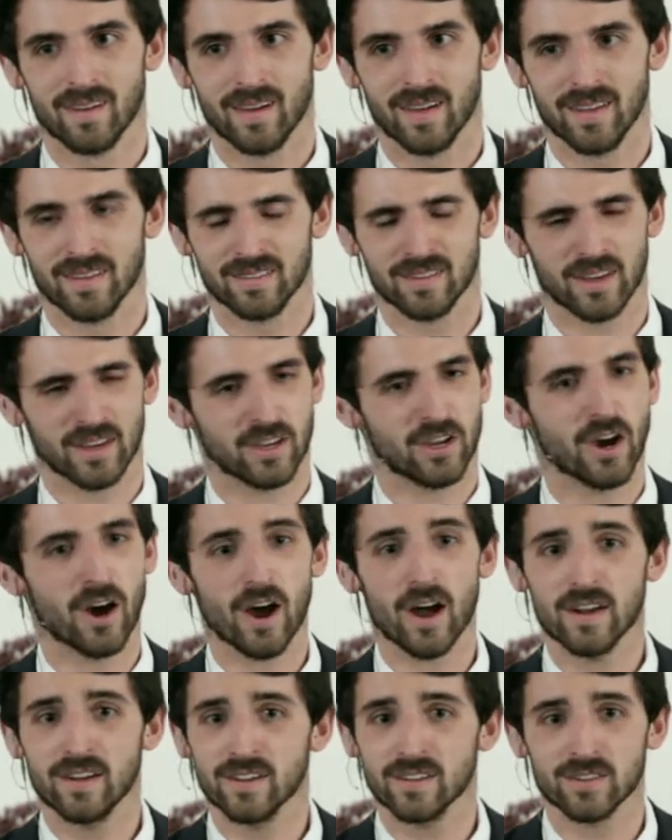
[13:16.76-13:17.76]
He's like,
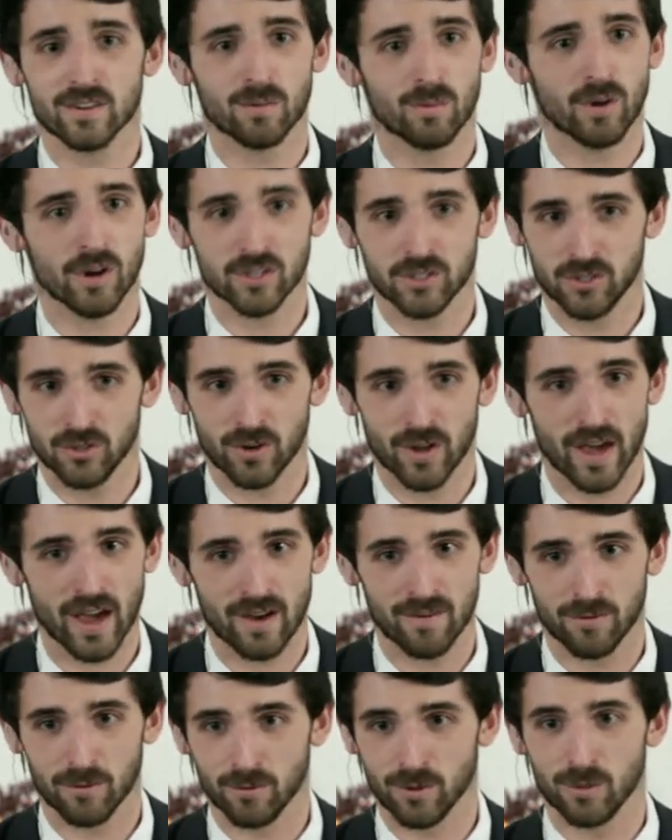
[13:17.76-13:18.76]
God doesn't want you to
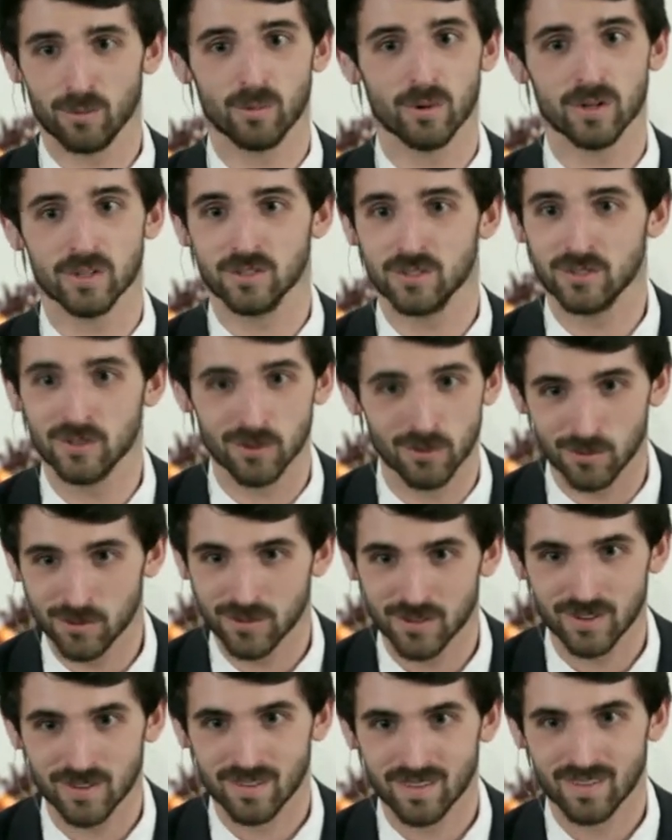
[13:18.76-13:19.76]
have only one
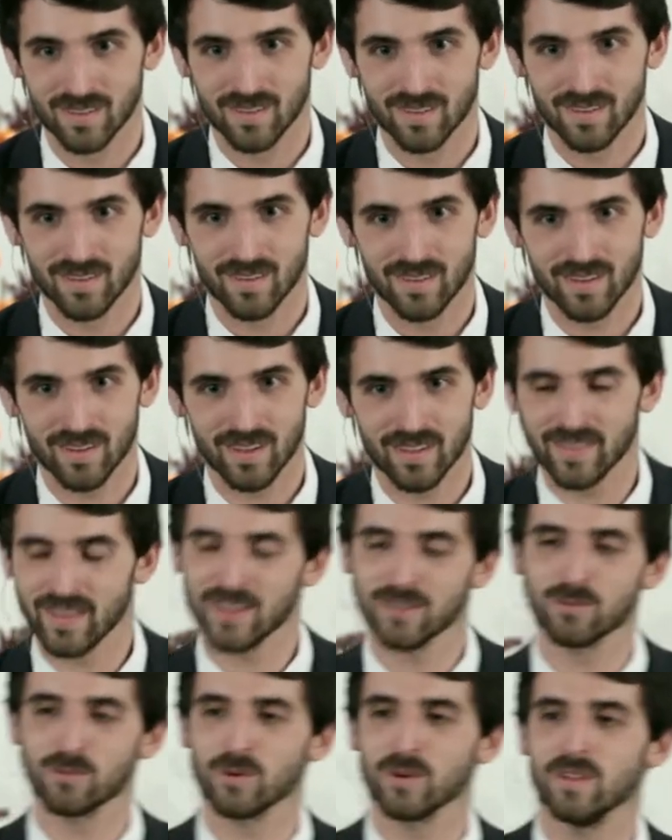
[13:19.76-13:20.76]
suit. And
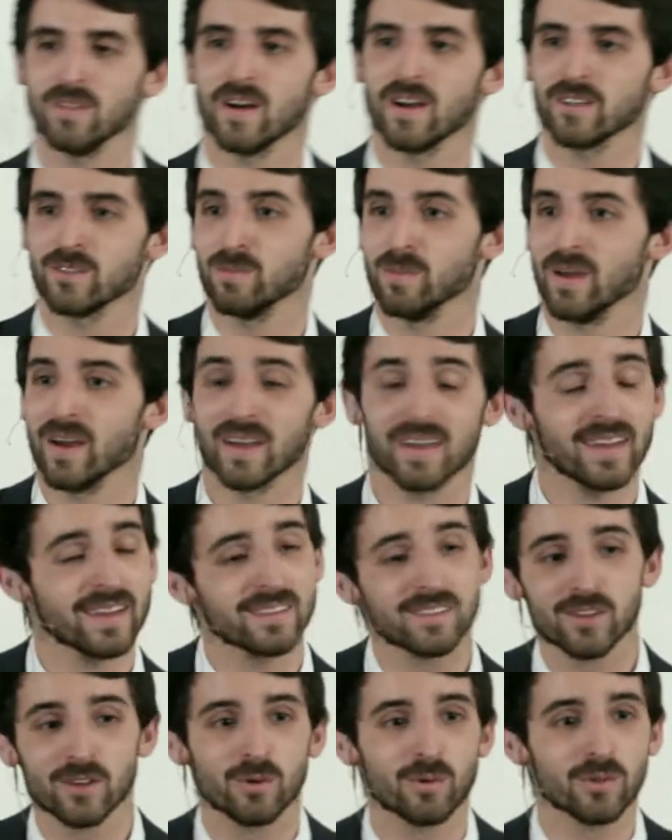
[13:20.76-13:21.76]
that's where he lost me. I
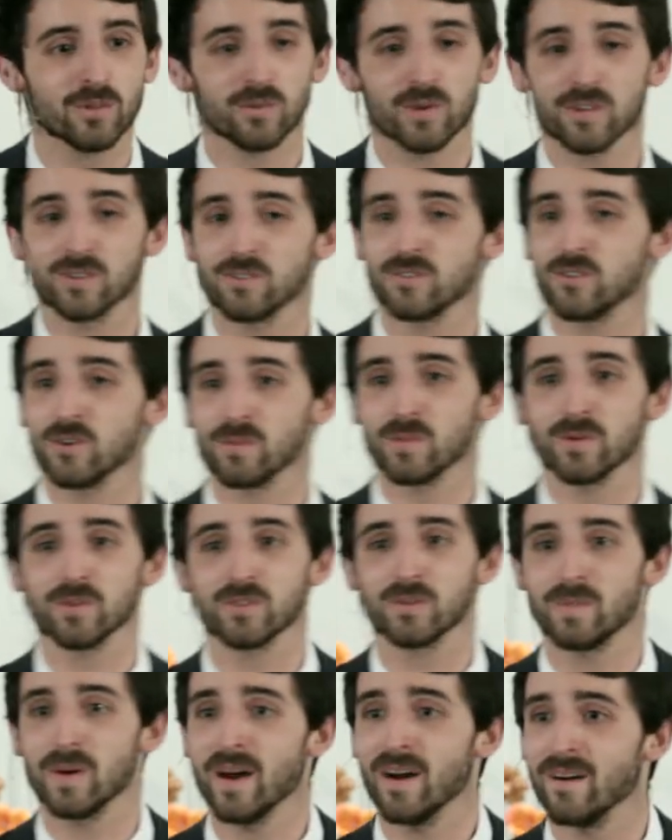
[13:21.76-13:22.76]
can't tell you what the rest of the sermon
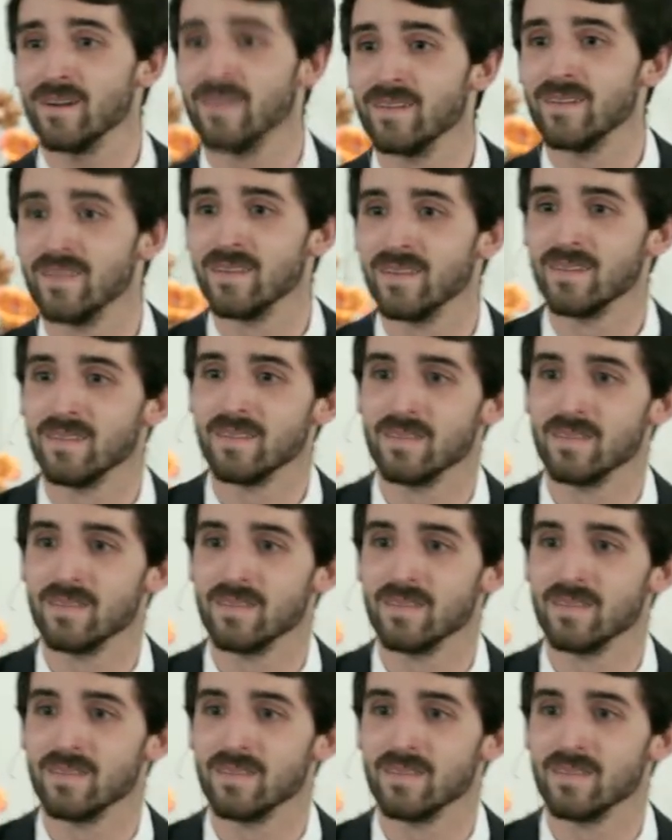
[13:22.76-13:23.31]
was about.